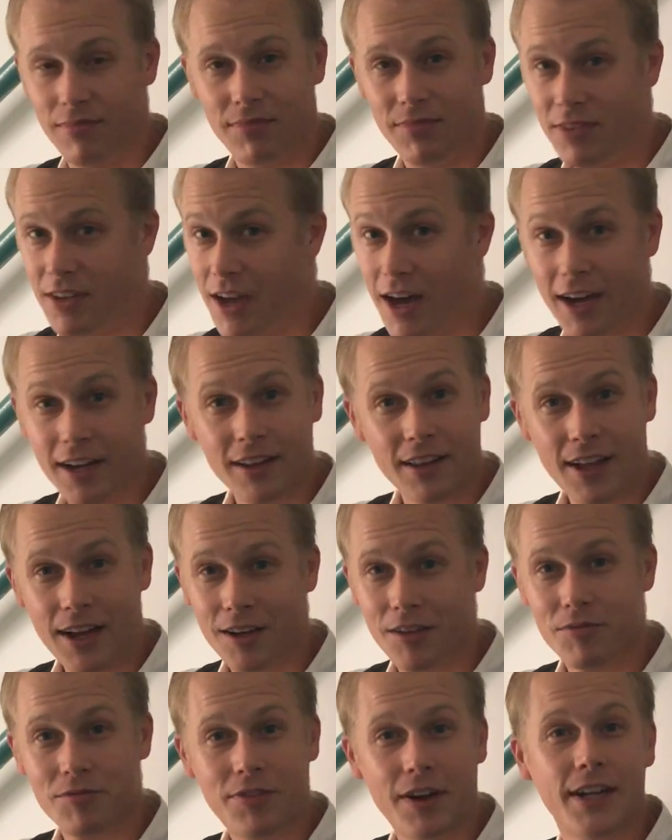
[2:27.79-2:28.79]
not a
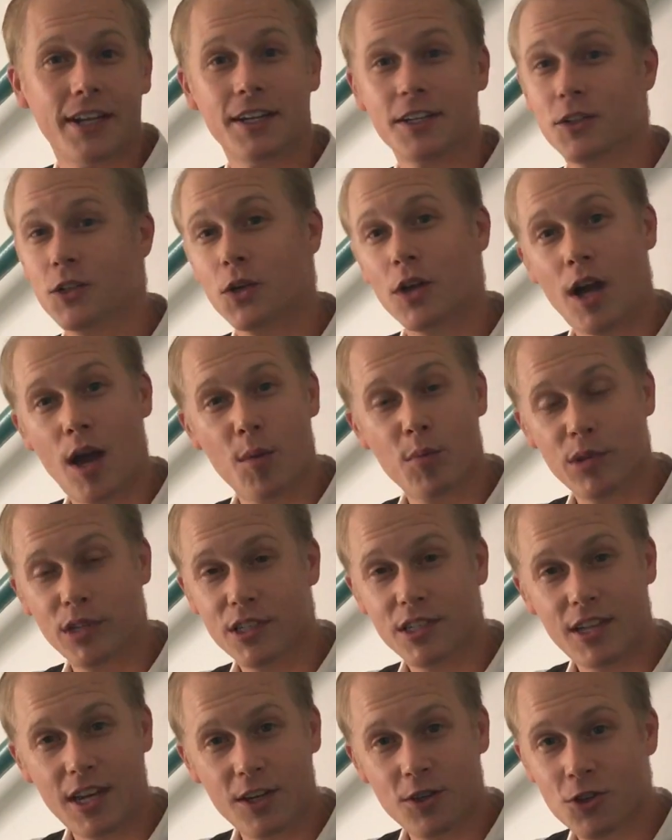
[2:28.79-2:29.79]
lot of financial
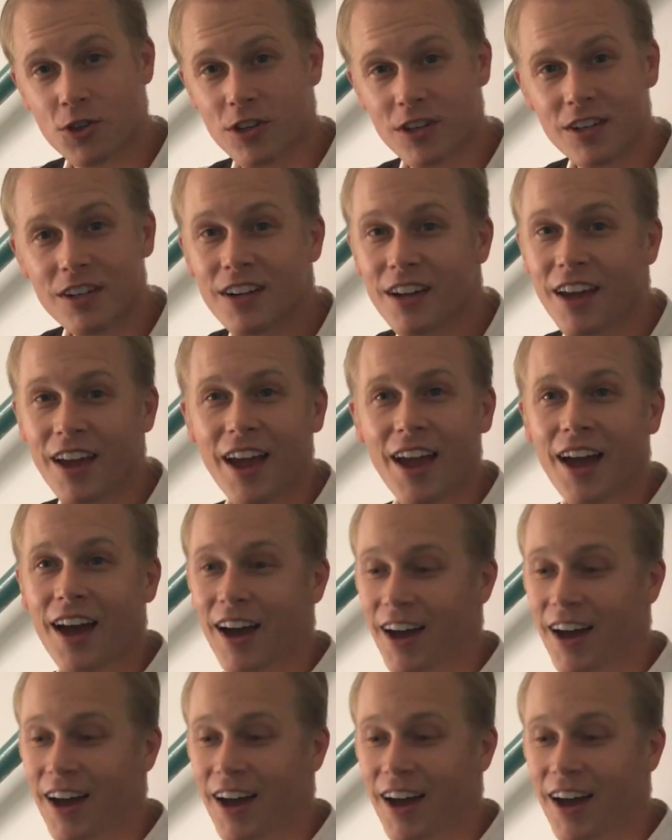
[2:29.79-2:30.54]
compensation,